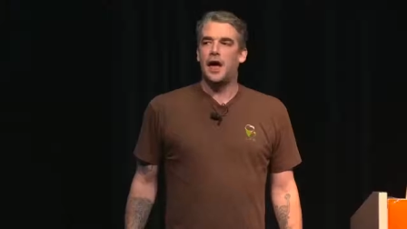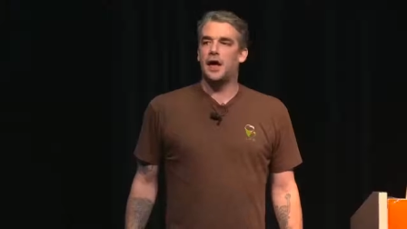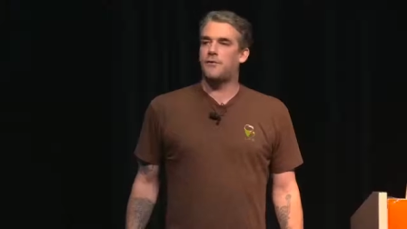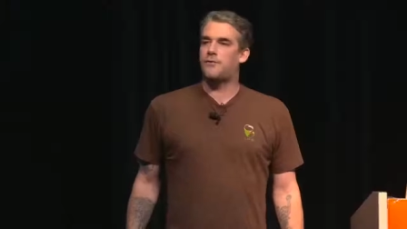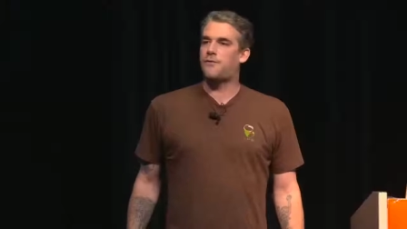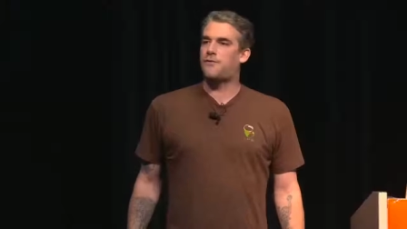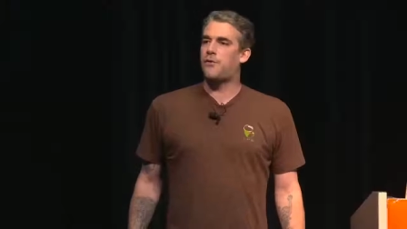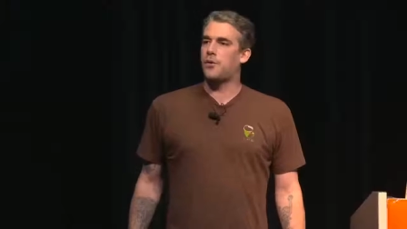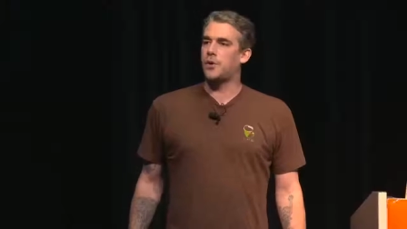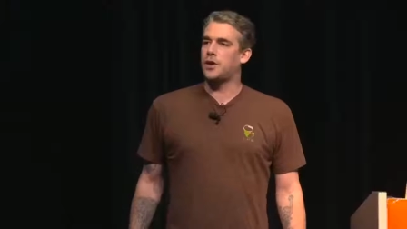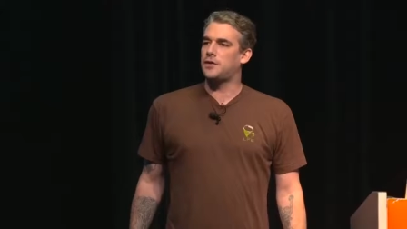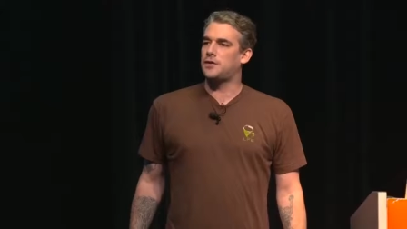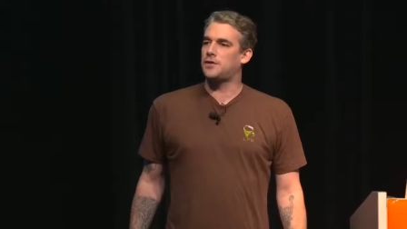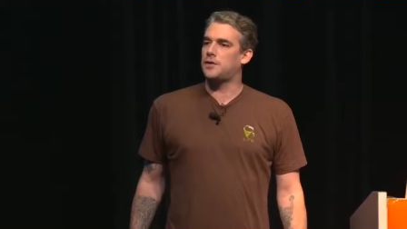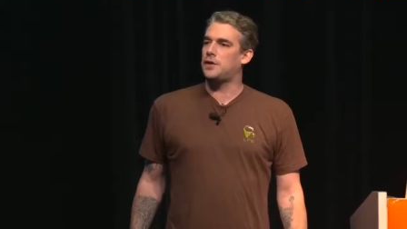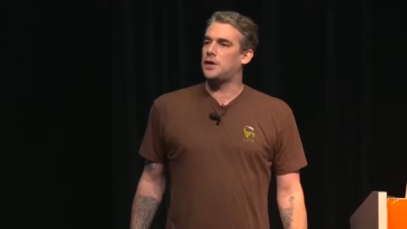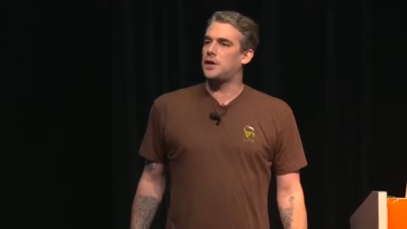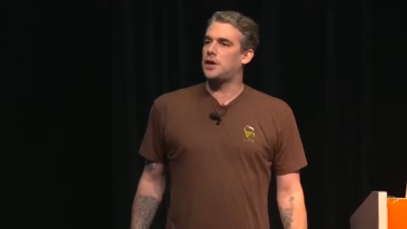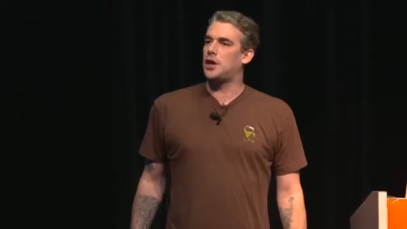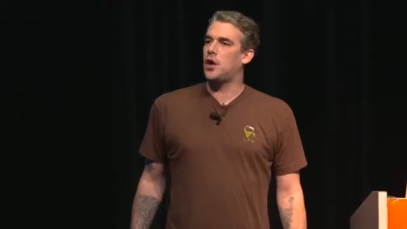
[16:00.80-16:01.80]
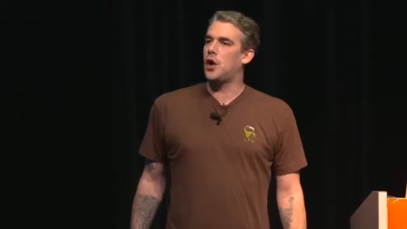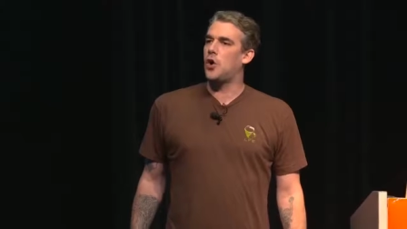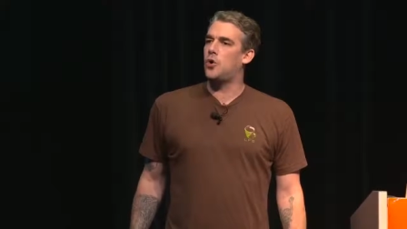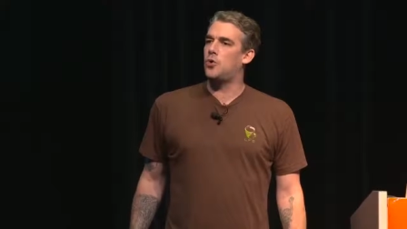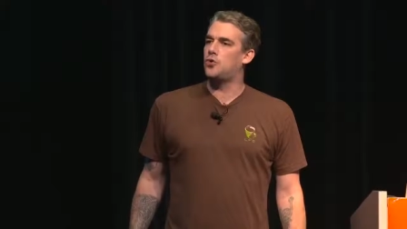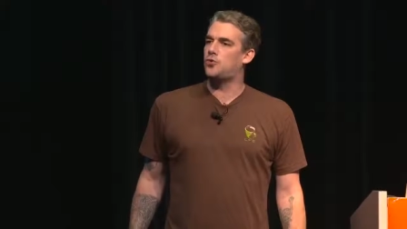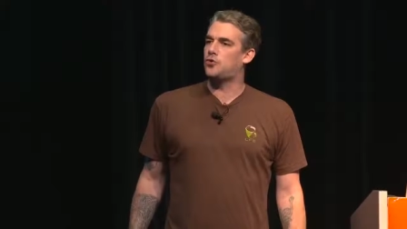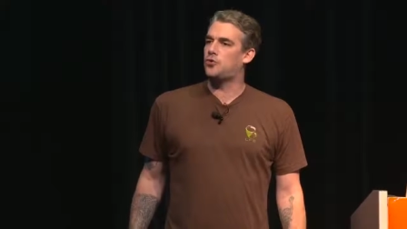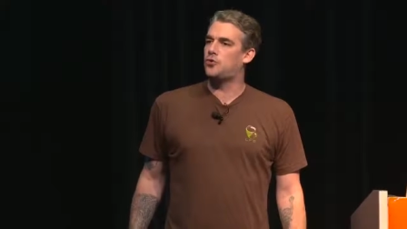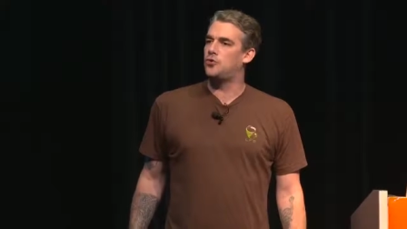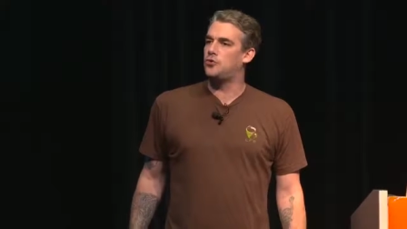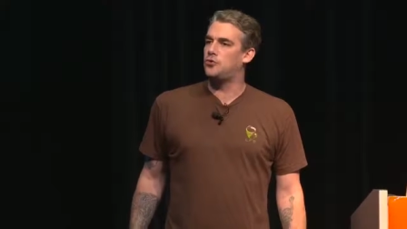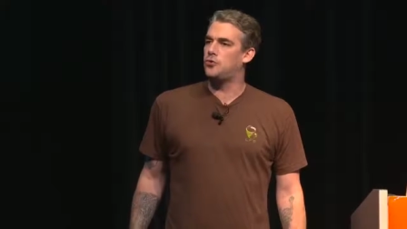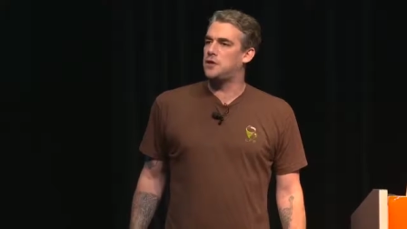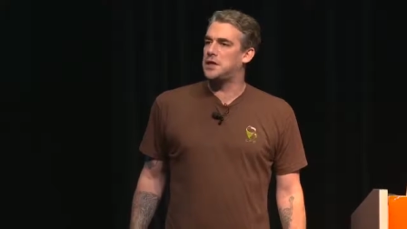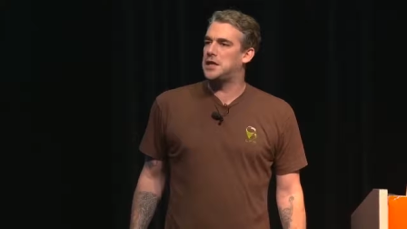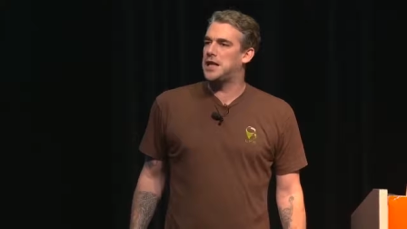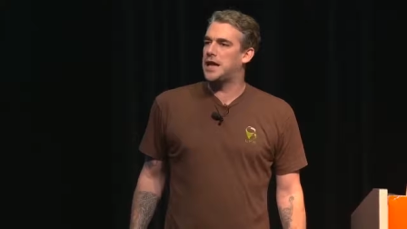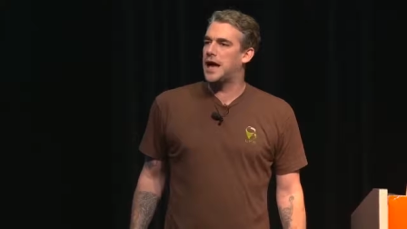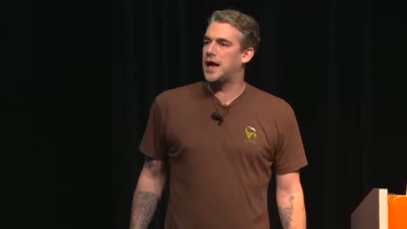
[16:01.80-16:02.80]
at
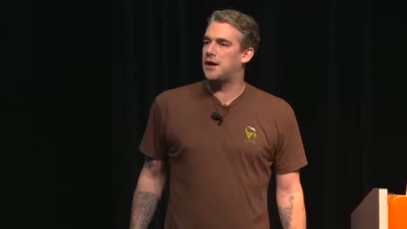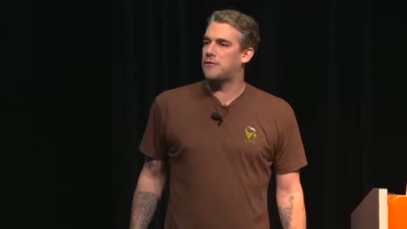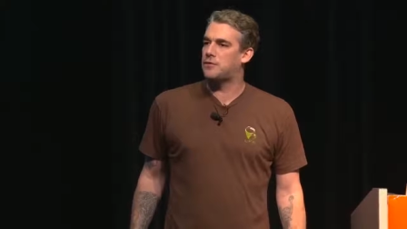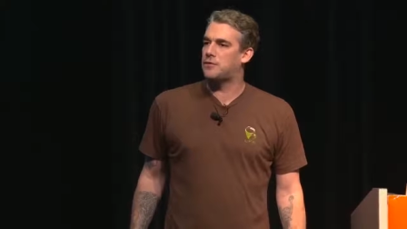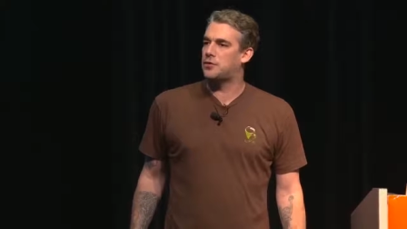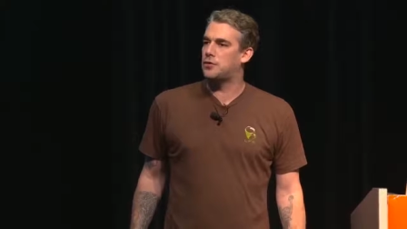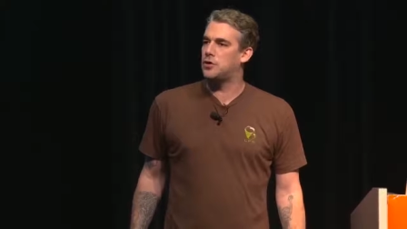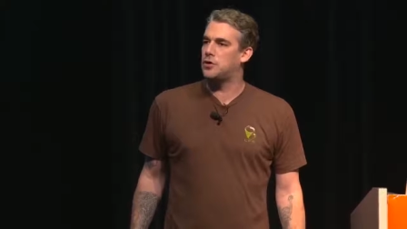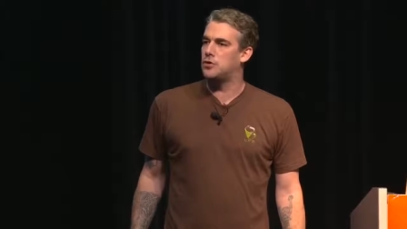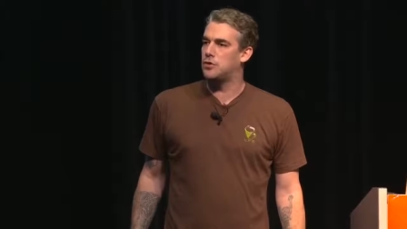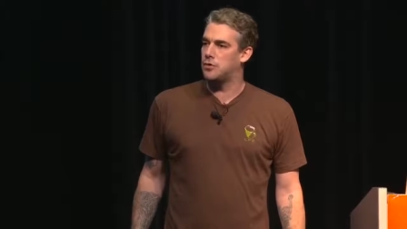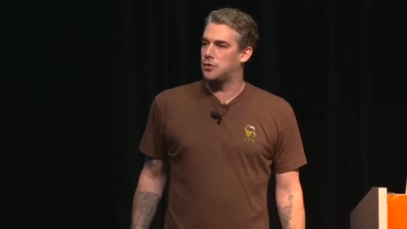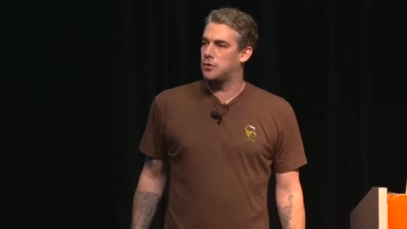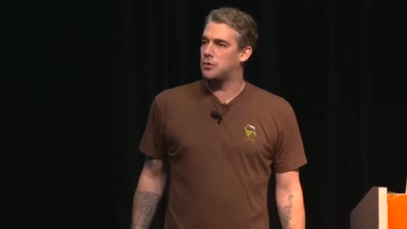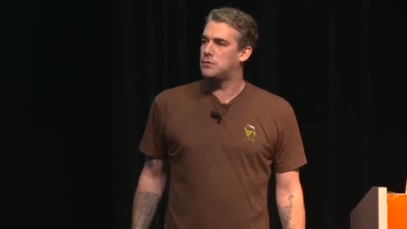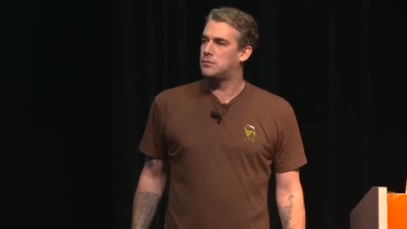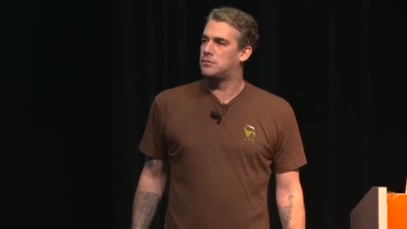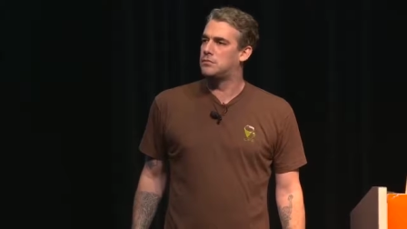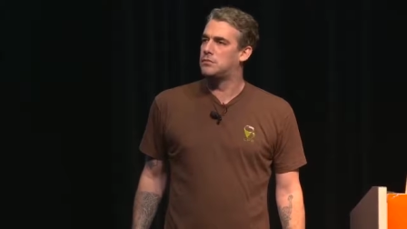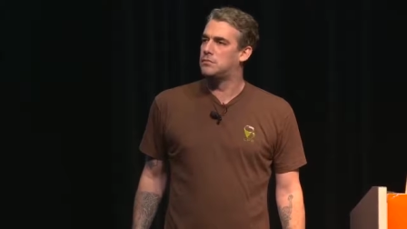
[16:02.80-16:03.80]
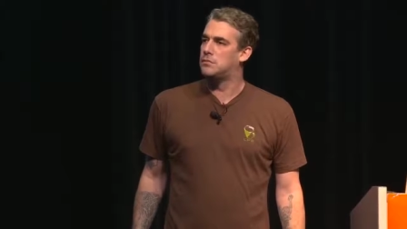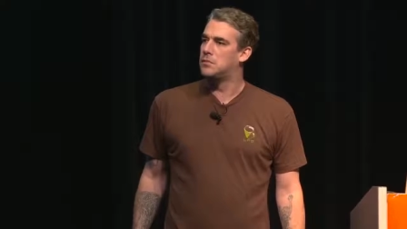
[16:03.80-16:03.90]
14.02 in the afternoon,